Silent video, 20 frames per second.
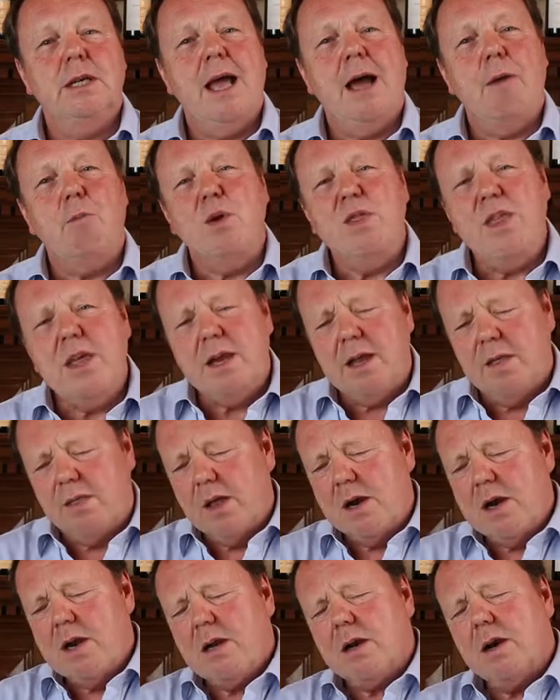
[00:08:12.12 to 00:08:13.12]
and within it,
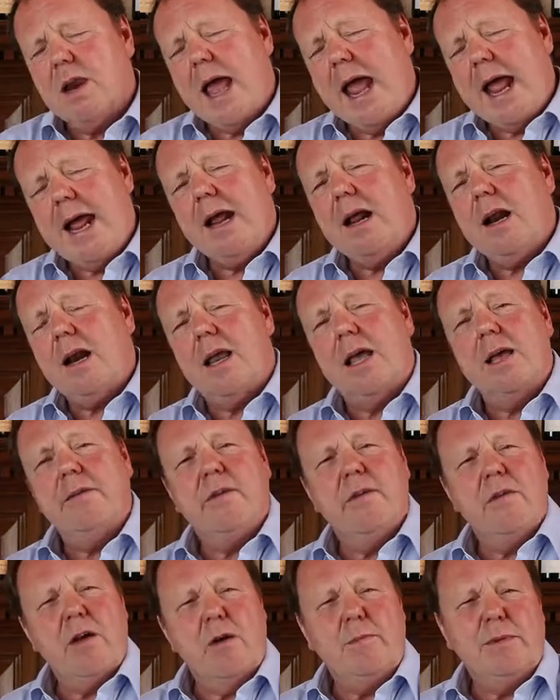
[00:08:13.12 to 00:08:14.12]
the little enclave
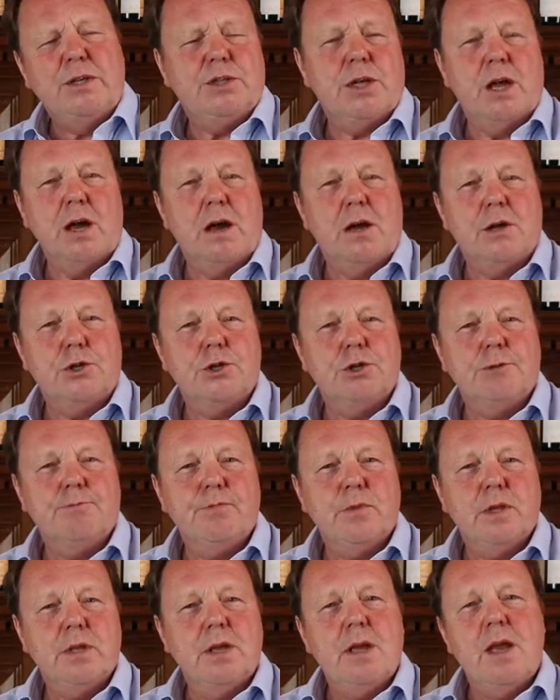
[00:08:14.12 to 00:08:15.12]
of Hermitage.
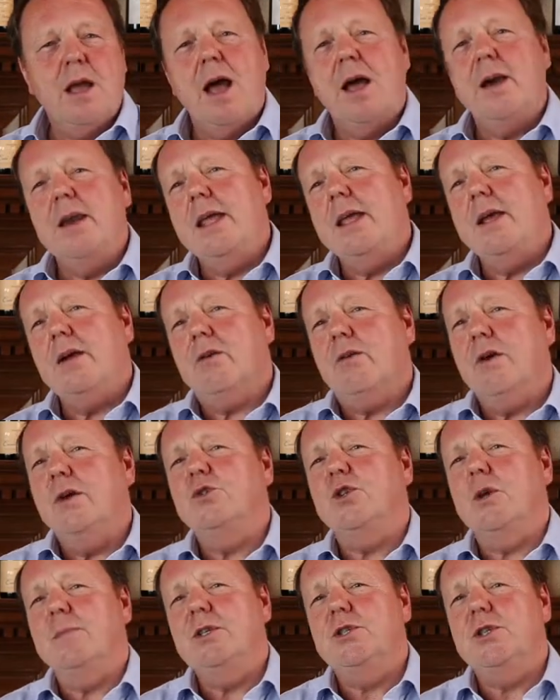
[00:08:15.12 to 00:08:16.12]
And here,
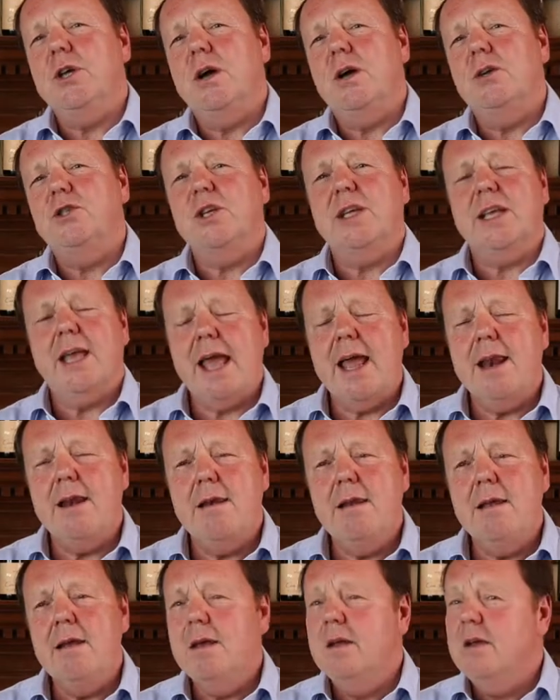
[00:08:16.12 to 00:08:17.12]
Crozes Hermitage
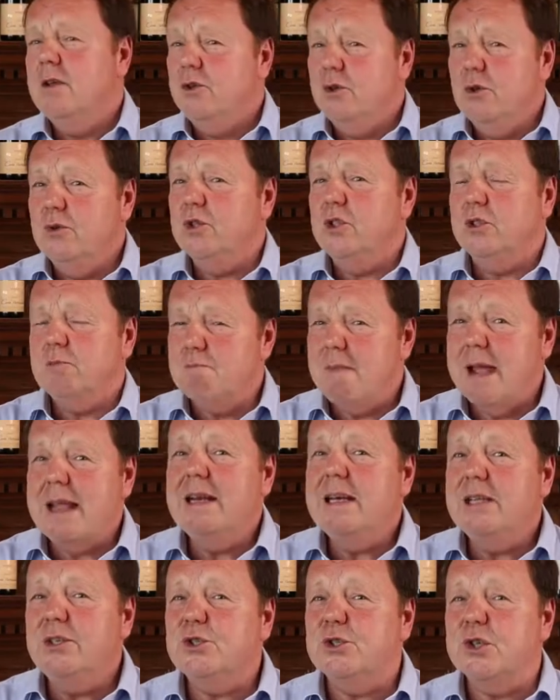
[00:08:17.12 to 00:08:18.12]
again uses
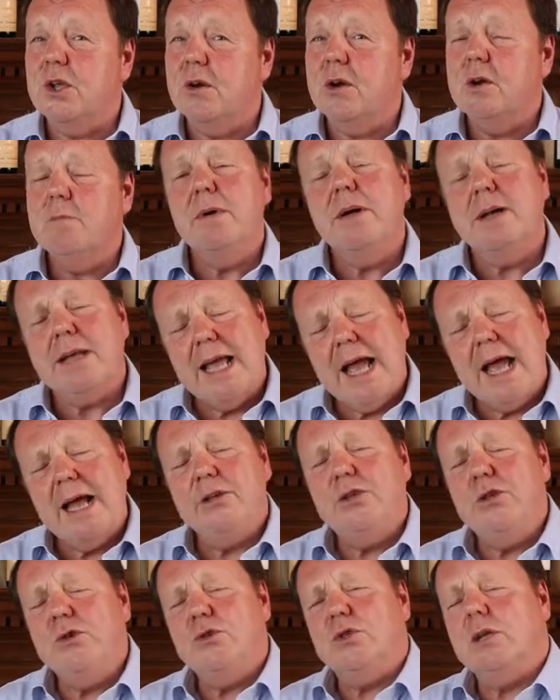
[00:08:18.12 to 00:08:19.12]
mainly Syrah, but
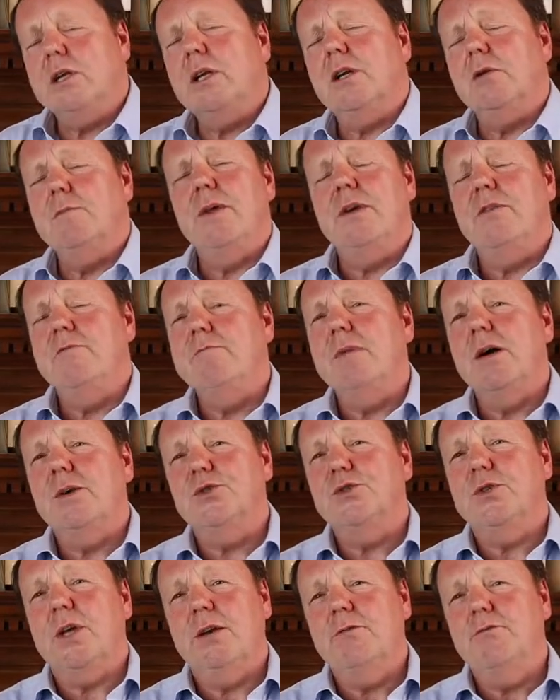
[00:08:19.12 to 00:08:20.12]
can use a little bit of
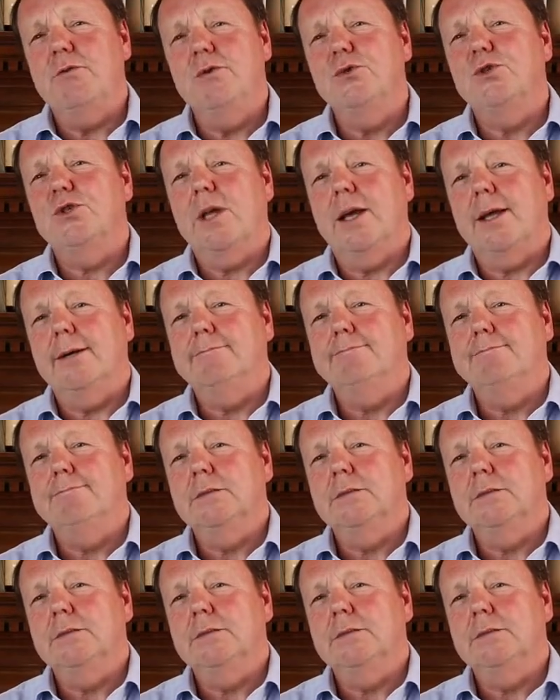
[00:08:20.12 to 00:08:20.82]
Marsanne Roussanne.